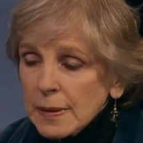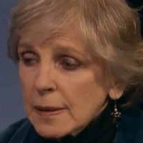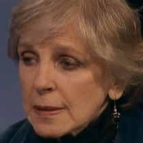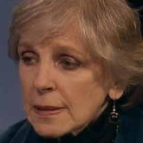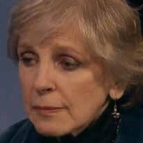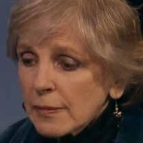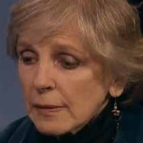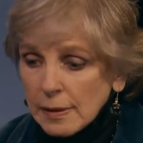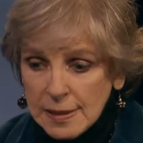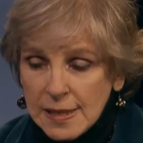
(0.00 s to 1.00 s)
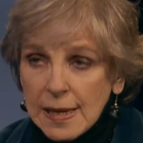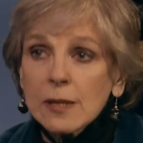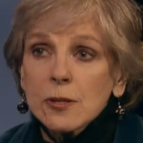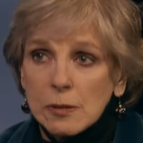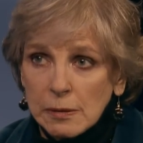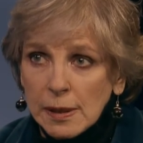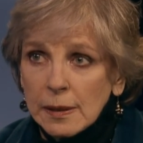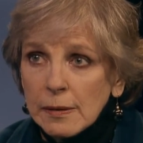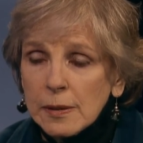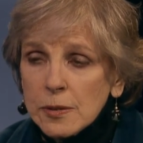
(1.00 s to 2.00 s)
and it's essential
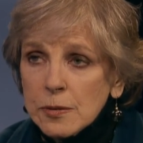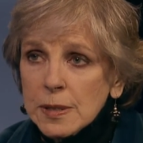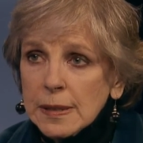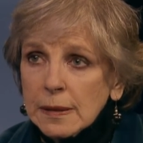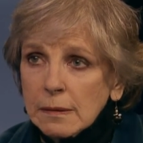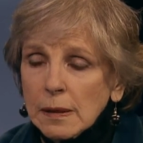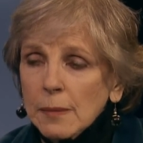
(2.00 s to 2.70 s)
there that you see how